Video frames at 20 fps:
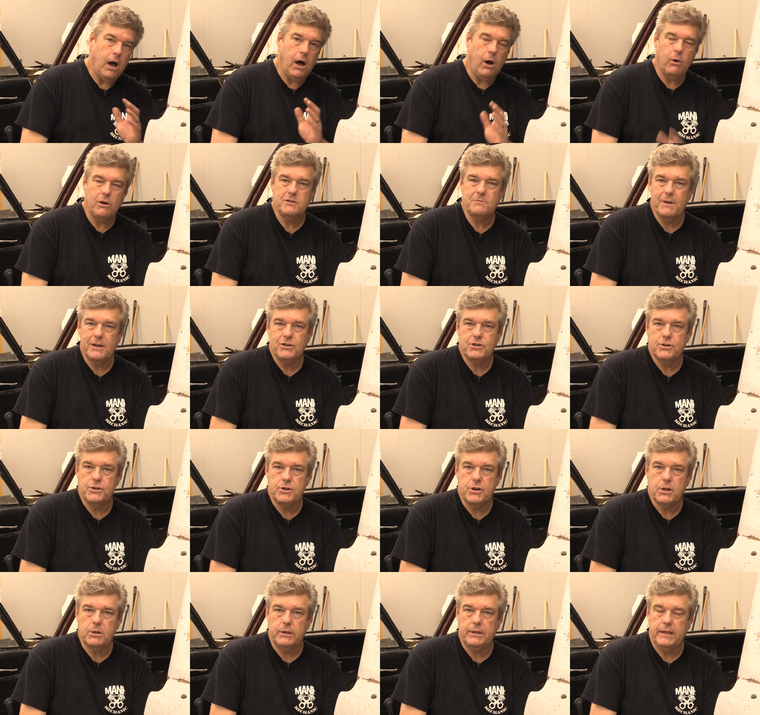Always make sure
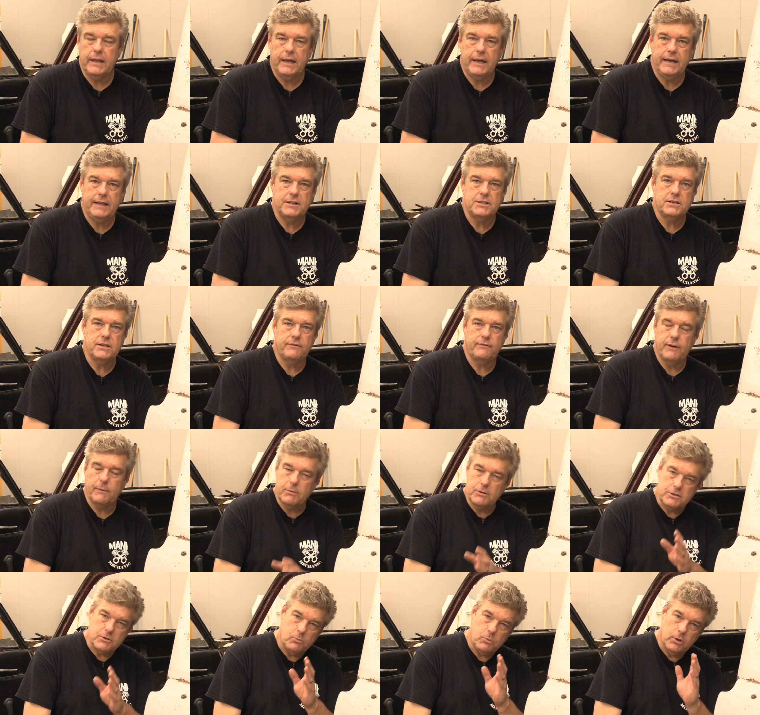you clean that kind of stuff up
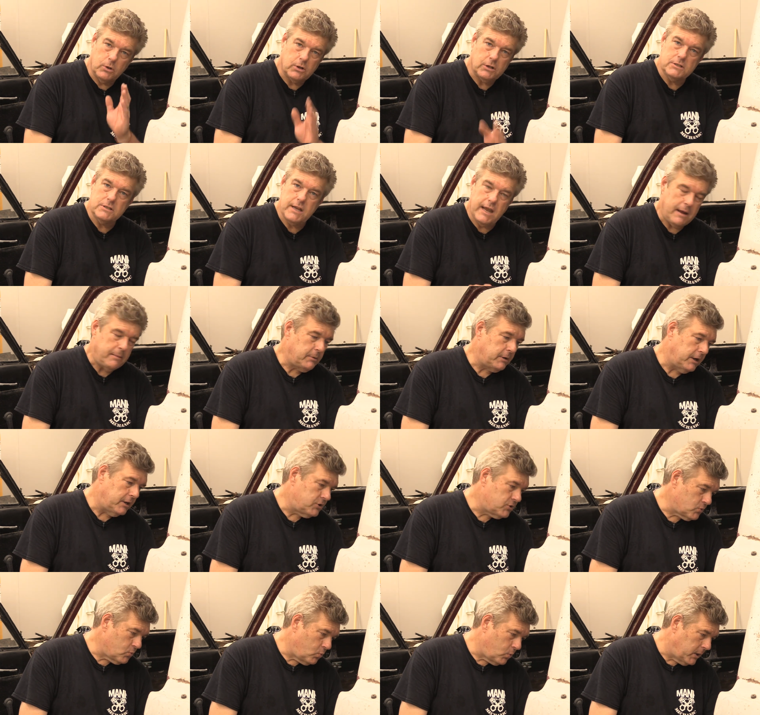because it will
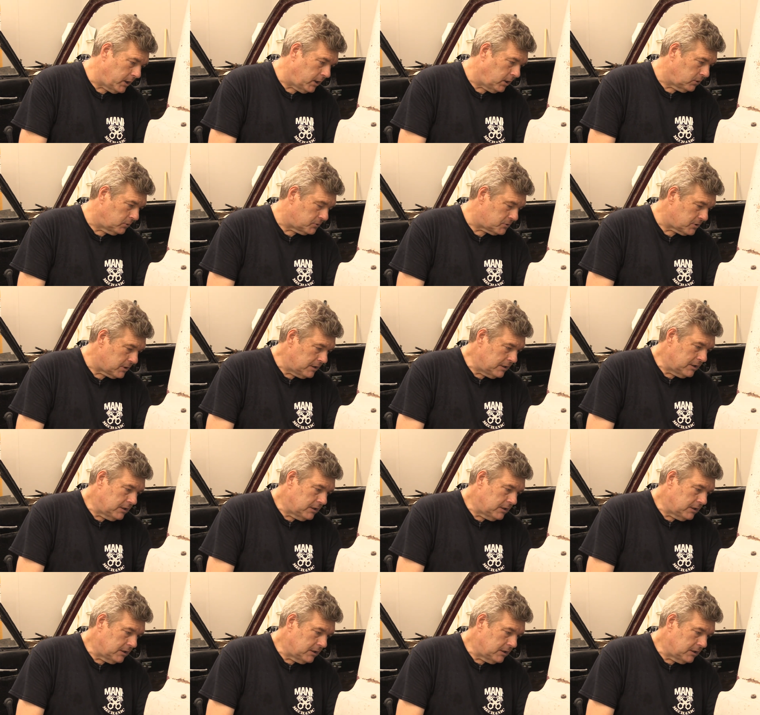contaminate your welds.